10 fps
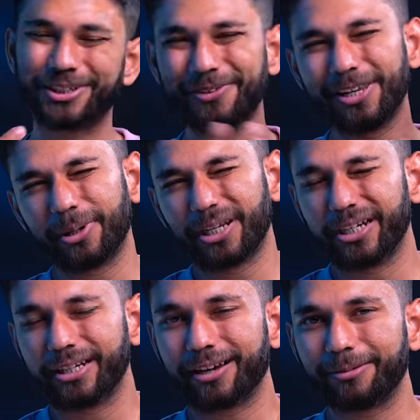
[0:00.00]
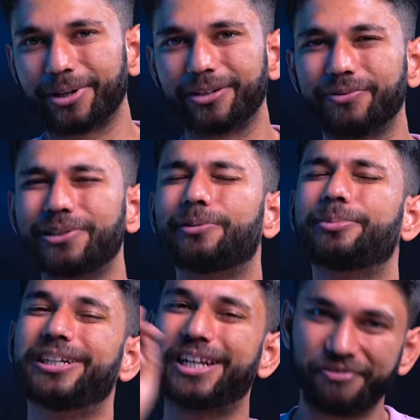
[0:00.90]
available in India, but we will
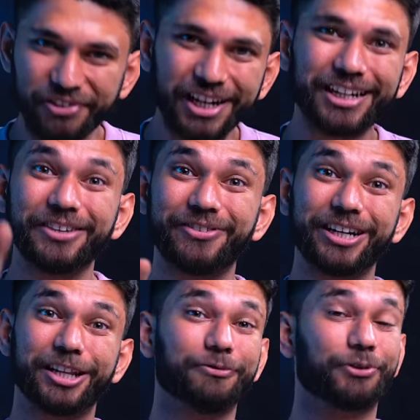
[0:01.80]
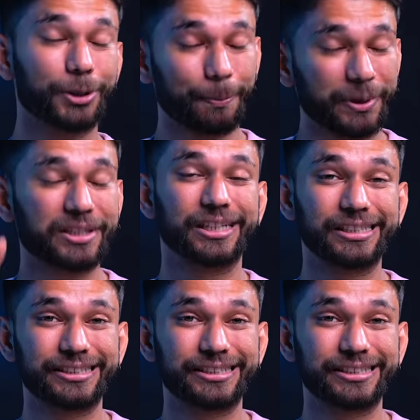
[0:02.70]
be definitely waiting for the Pixel